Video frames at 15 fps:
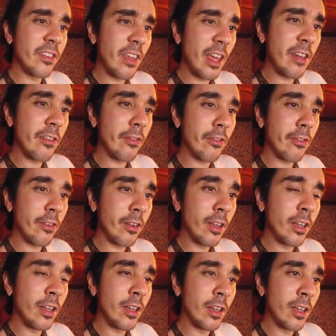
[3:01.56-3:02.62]
safe.
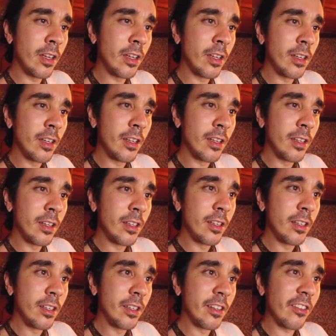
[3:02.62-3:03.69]

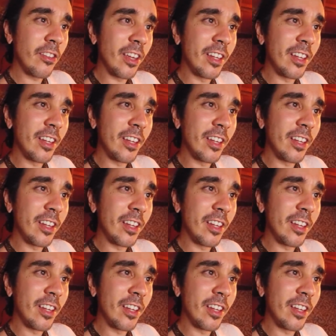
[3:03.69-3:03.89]
It's